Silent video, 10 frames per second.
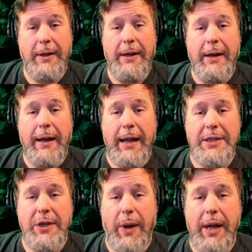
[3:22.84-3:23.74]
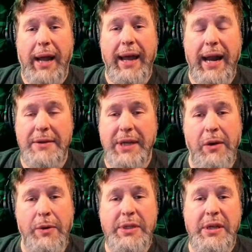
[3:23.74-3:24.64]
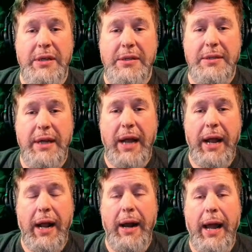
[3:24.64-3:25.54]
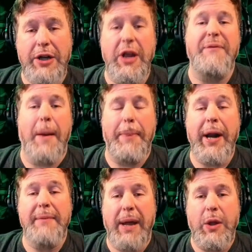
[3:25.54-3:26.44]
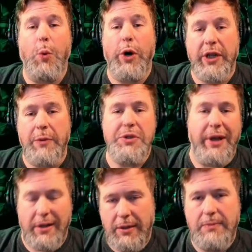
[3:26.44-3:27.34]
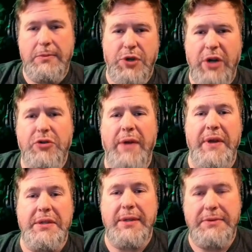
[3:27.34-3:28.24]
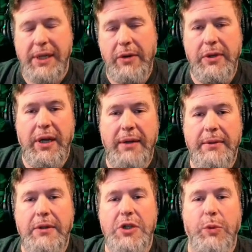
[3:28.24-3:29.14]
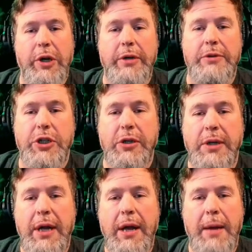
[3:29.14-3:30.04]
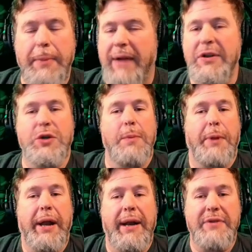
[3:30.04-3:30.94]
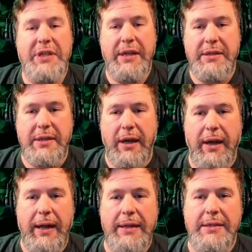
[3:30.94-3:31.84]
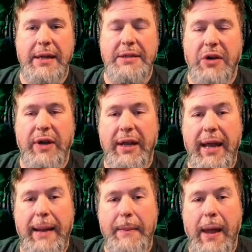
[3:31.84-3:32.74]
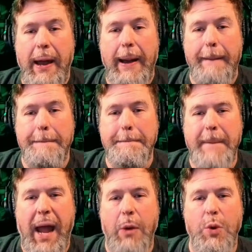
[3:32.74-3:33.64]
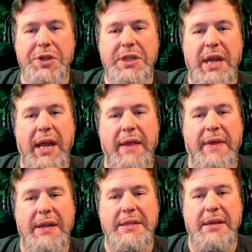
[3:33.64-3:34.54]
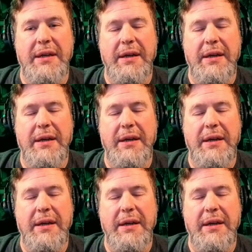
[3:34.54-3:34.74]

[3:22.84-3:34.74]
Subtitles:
And so I got it. I was like, oh, what's this? And actually, a buddy of mine that worked there was like, try this. And I was like, okay, looks weird, sure. But I've enjoyed playing it ever since. It's a great game. I will say that